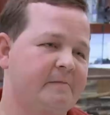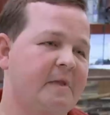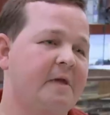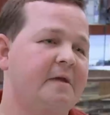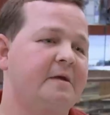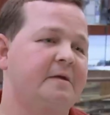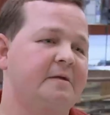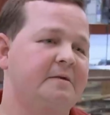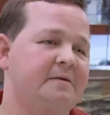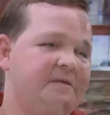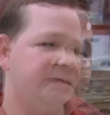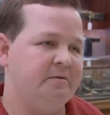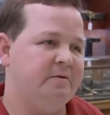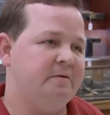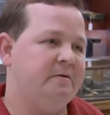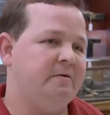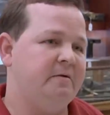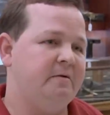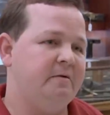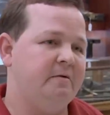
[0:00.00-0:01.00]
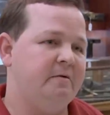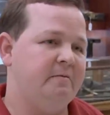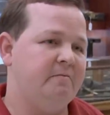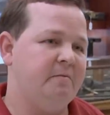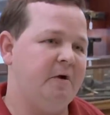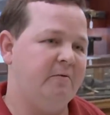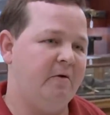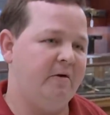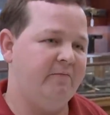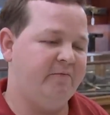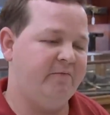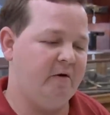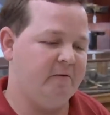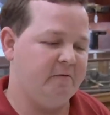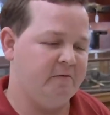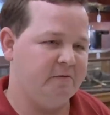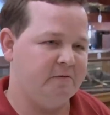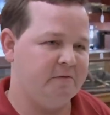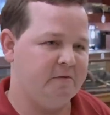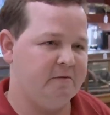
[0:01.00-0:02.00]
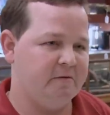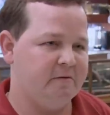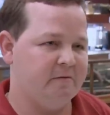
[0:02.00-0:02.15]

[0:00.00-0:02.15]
his Babe Ruth baseball card.